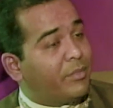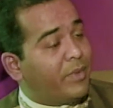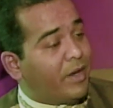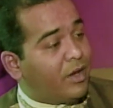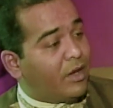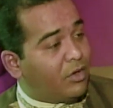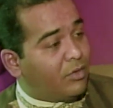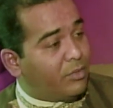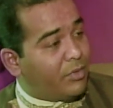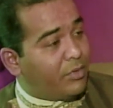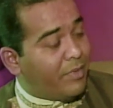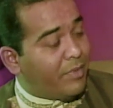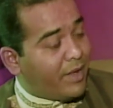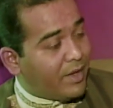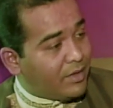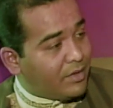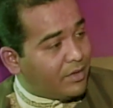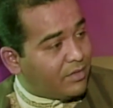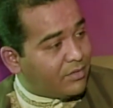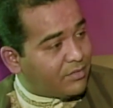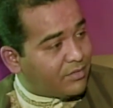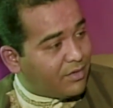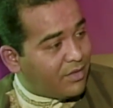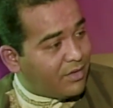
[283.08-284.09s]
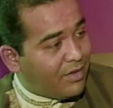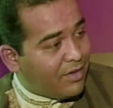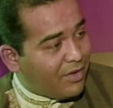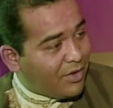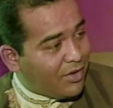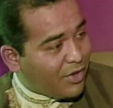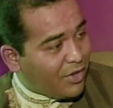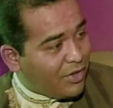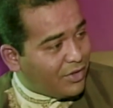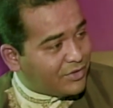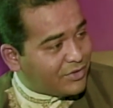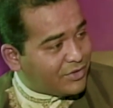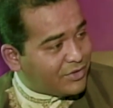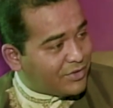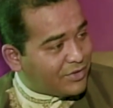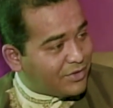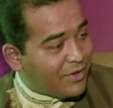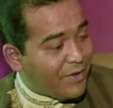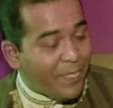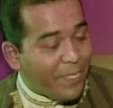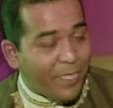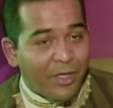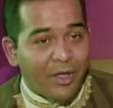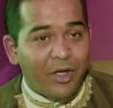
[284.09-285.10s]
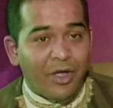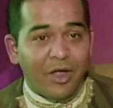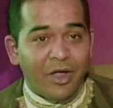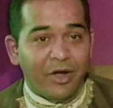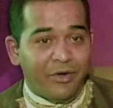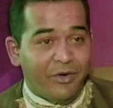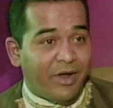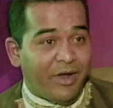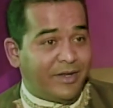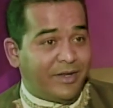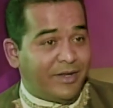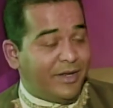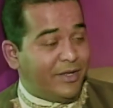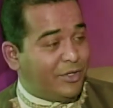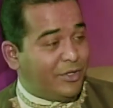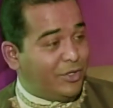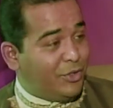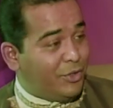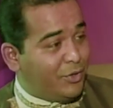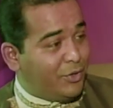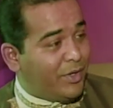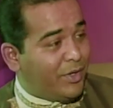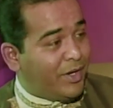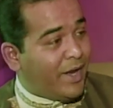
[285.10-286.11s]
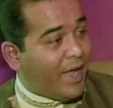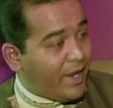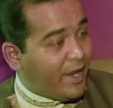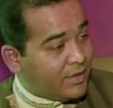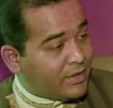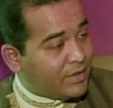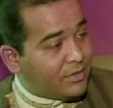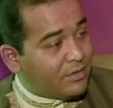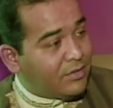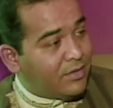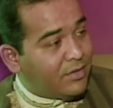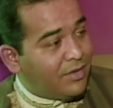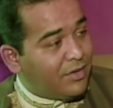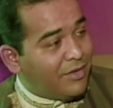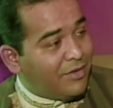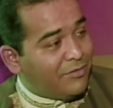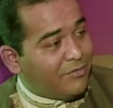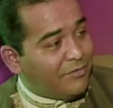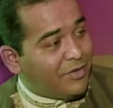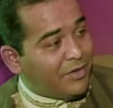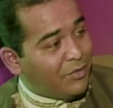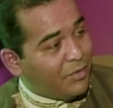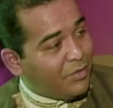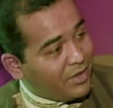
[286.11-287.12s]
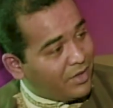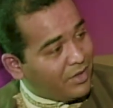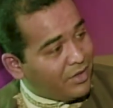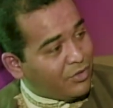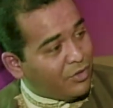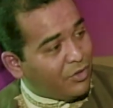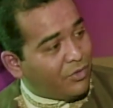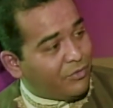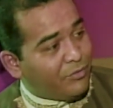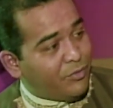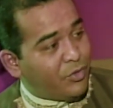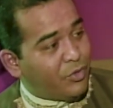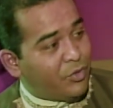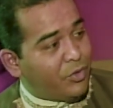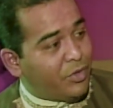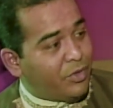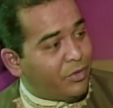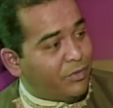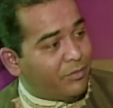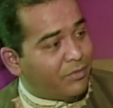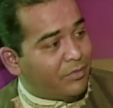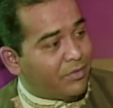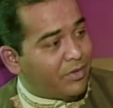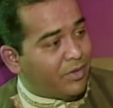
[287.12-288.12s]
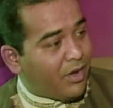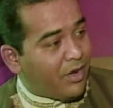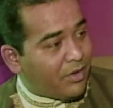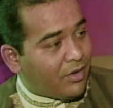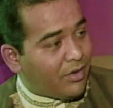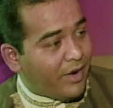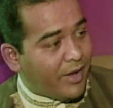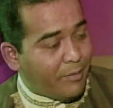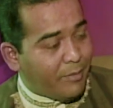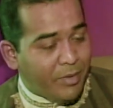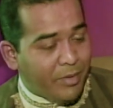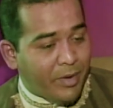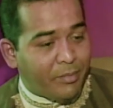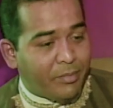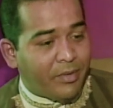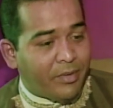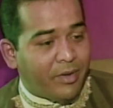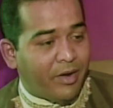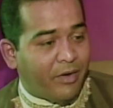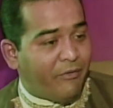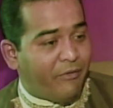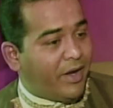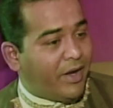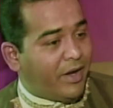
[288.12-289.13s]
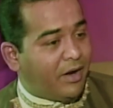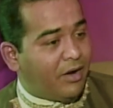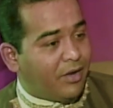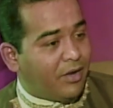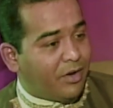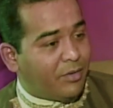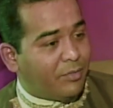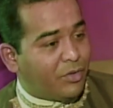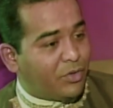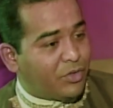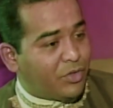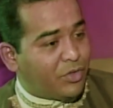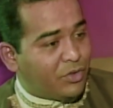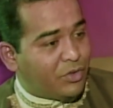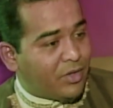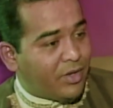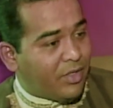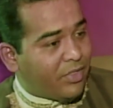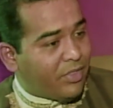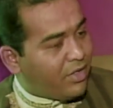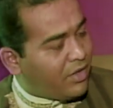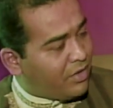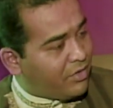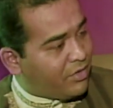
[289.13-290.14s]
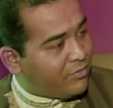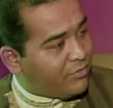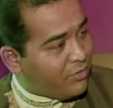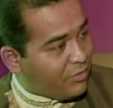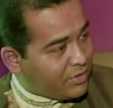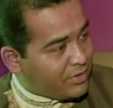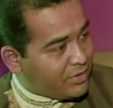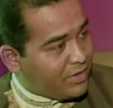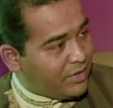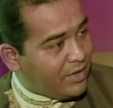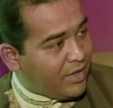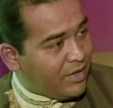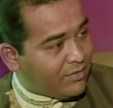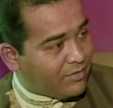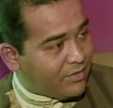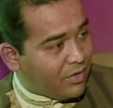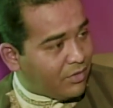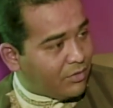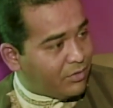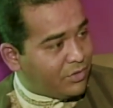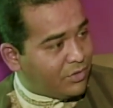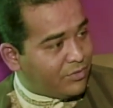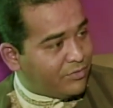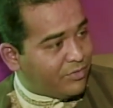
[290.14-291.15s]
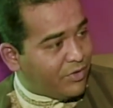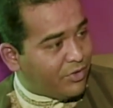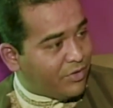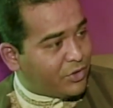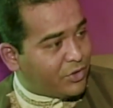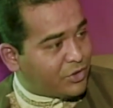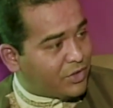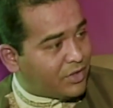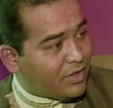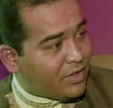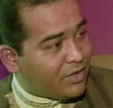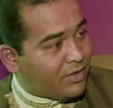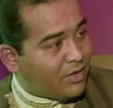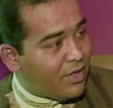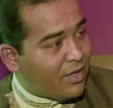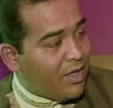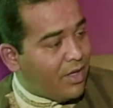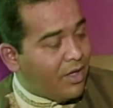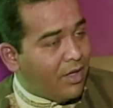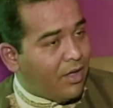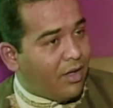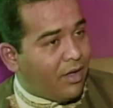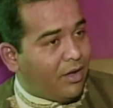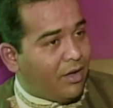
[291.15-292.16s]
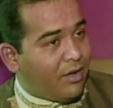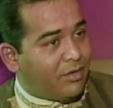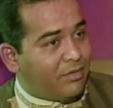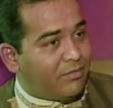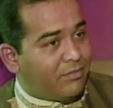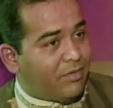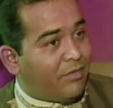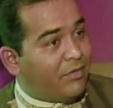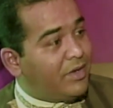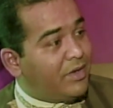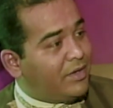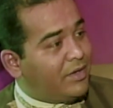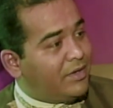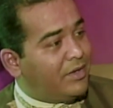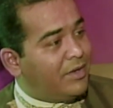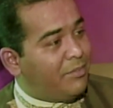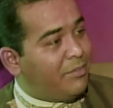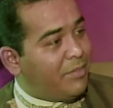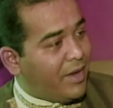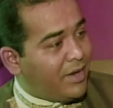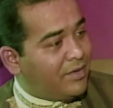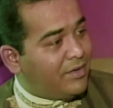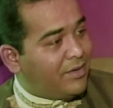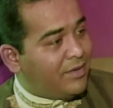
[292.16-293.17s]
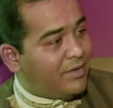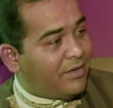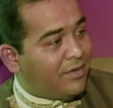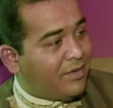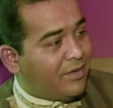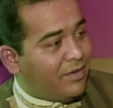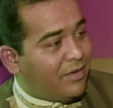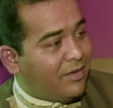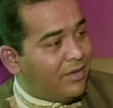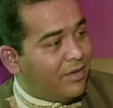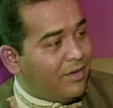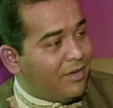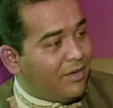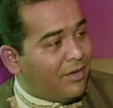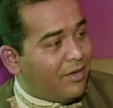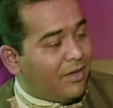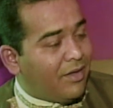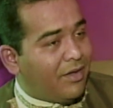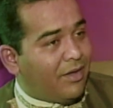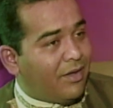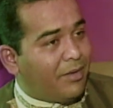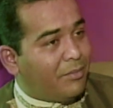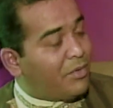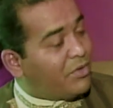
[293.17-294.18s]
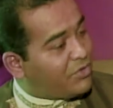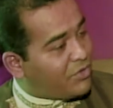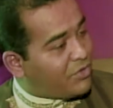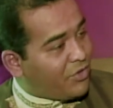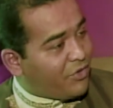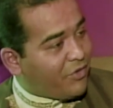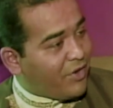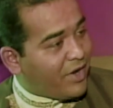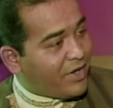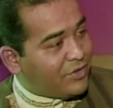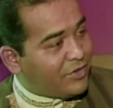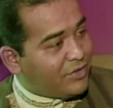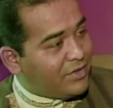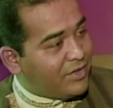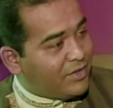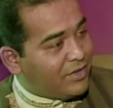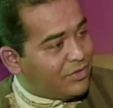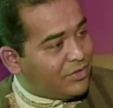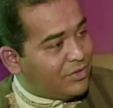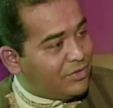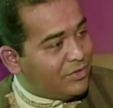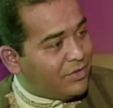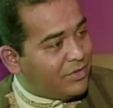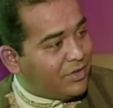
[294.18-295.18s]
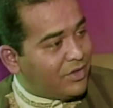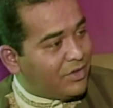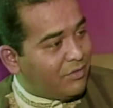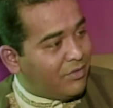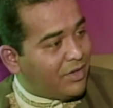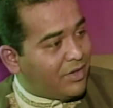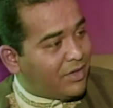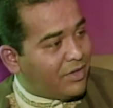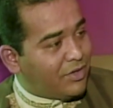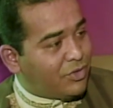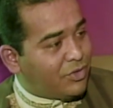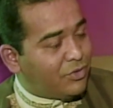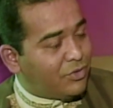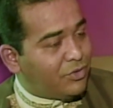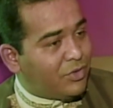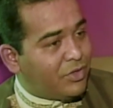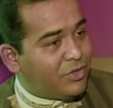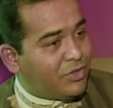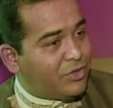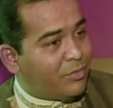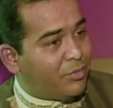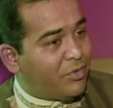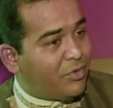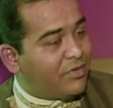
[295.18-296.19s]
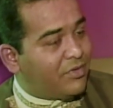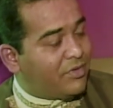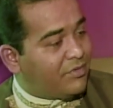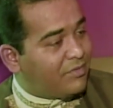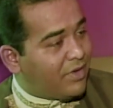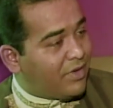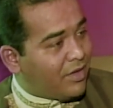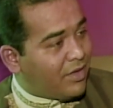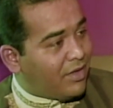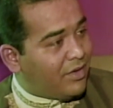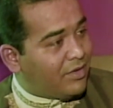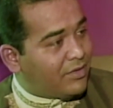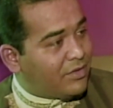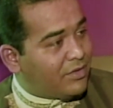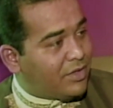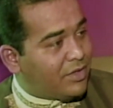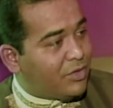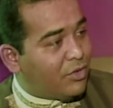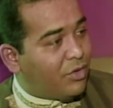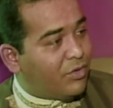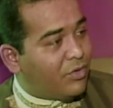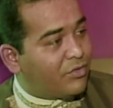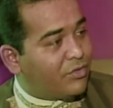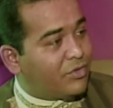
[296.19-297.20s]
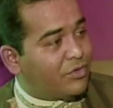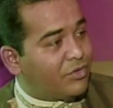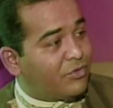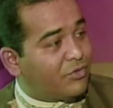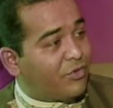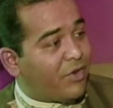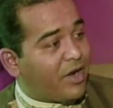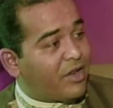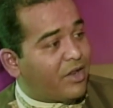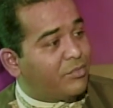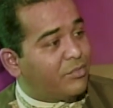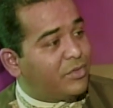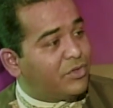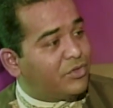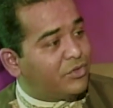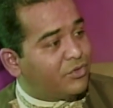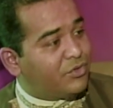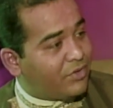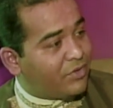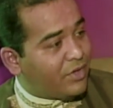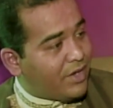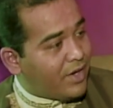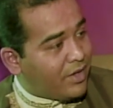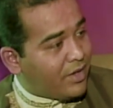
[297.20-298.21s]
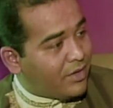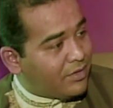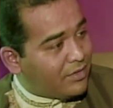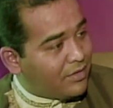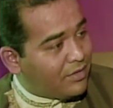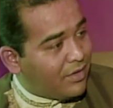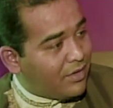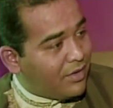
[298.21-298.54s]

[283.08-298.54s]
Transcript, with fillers: Penelope Beckles, Culture, congratulate you and Anand for the work that you're doing, Hot Like Pepper. I read a lot about you all. I think it's 14 years now you functioning yeah. and very independently. I must congratulate you on the work that you're doing to preserve the culture and also to transmit to Trinidad,